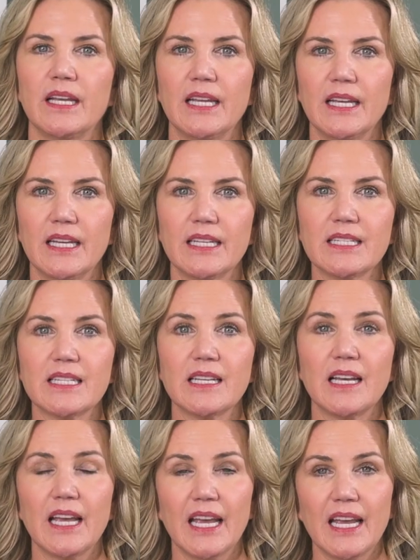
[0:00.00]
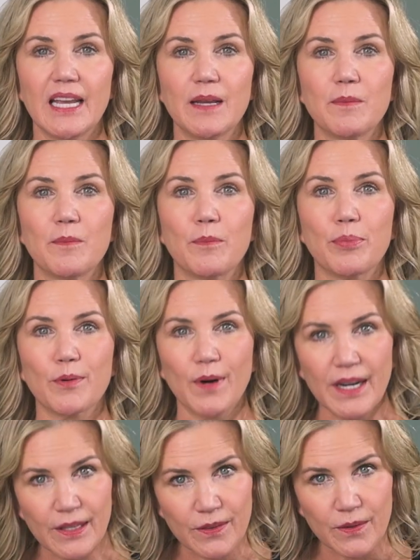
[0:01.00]
is a
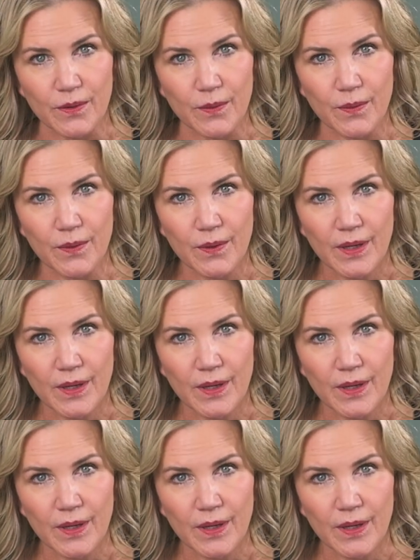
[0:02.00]
breakthrough.